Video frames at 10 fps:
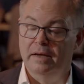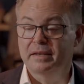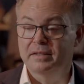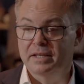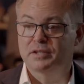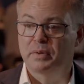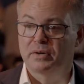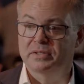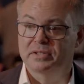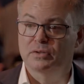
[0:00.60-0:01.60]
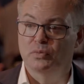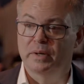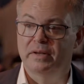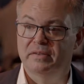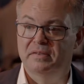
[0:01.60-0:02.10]
I think the experience
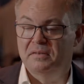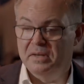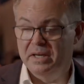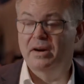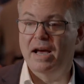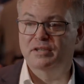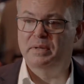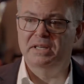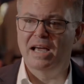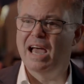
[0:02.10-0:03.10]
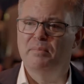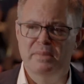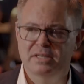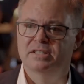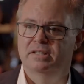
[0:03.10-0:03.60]
with here has been
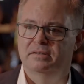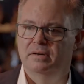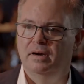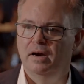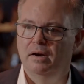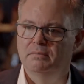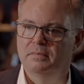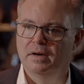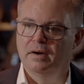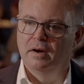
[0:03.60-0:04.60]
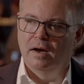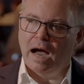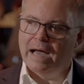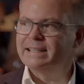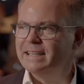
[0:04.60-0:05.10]
amazing.
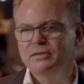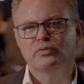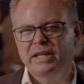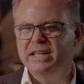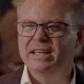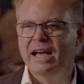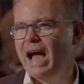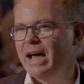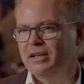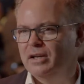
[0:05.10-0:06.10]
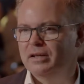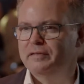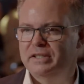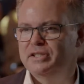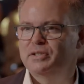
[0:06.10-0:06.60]
I didn't really had a lot
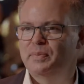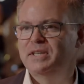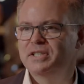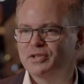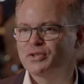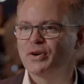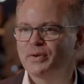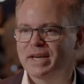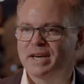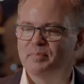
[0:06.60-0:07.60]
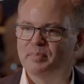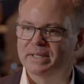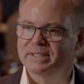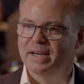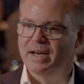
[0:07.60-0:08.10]
of anticipations going here,
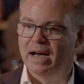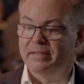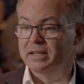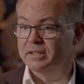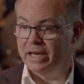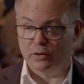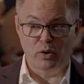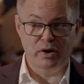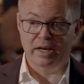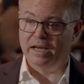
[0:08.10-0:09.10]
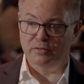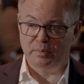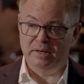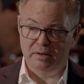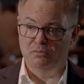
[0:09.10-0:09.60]
but I think the networking has
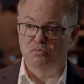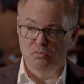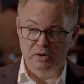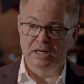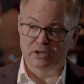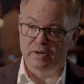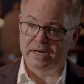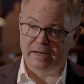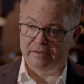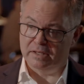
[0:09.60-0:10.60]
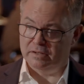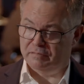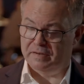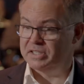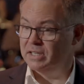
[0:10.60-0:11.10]
been really great. I think the
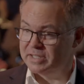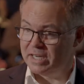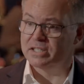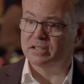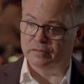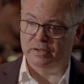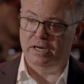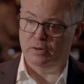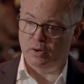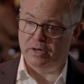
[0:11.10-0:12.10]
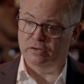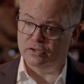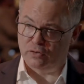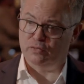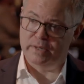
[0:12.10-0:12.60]
facilitation for the networking, the
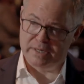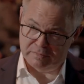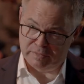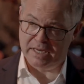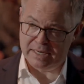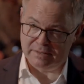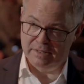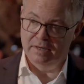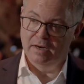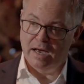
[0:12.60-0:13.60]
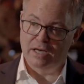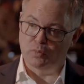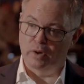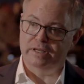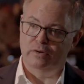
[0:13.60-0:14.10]
software for that,
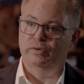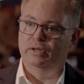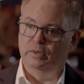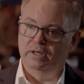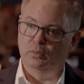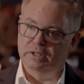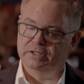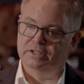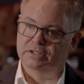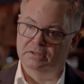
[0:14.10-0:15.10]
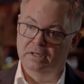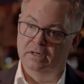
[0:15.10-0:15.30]
has worked out really well, which is